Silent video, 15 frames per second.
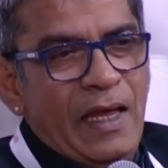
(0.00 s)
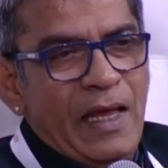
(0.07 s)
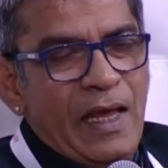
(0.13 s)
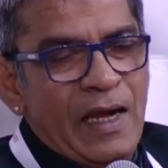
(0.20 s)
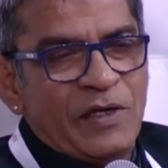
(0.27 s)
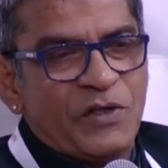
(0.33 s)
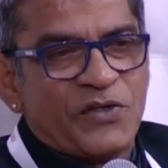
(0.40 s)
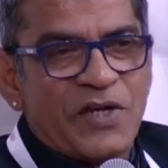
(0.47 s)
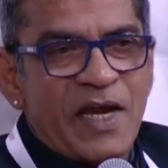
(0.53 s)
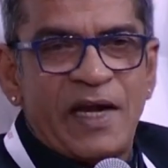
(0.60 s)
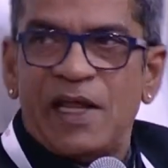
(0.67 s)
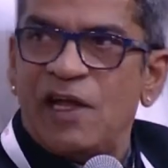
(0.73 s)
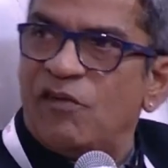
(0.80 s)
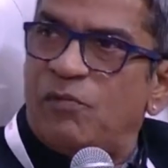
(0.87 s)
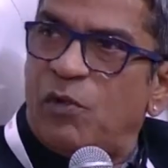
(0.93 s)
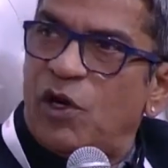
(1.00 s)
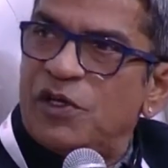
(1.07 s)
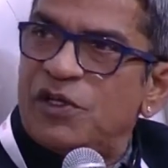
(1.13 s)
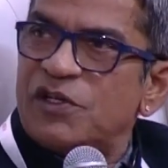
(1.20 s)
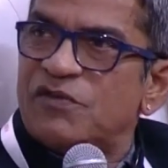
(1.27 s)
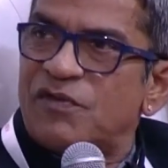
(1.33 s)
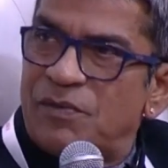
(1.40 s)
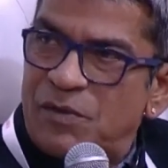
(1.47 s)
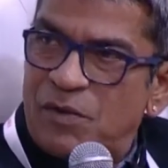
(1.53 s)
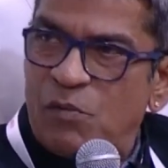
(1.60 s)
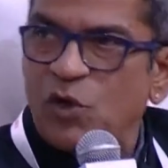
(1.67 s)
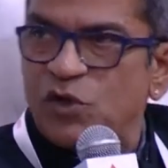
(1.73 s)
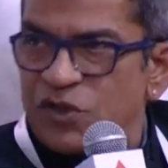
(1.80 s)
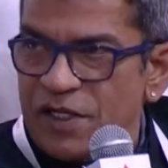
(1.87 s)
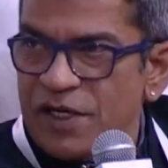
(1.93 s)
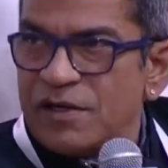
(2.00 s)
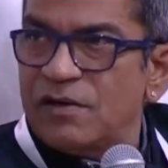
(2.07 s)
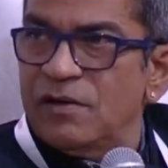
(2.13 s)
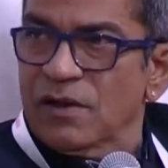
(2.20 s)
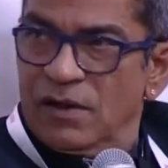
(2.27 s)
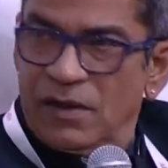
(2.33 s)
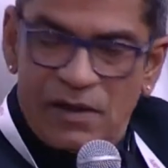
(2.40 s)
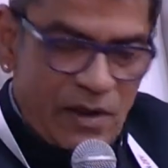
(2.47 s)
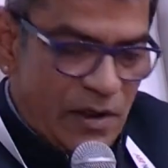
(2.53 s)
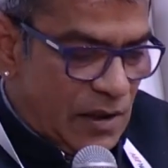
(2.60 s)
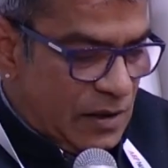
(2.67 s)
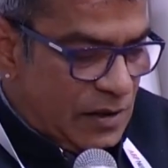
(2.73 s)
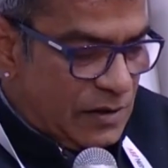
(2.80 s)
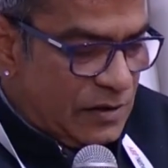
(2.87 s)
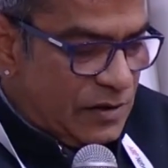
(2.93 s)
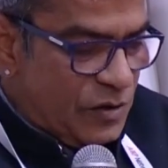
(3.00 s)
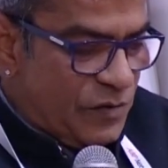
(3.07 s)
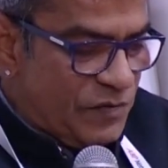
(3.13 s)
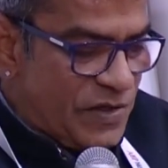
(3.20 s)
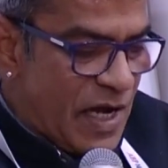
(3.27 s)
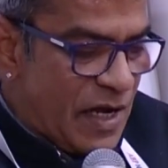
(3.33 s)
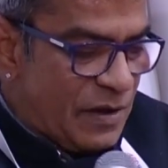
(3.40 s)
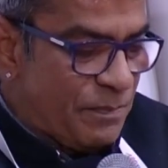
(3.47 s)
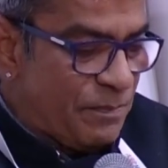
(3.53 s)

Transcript: understanding of politics from the books that you've done.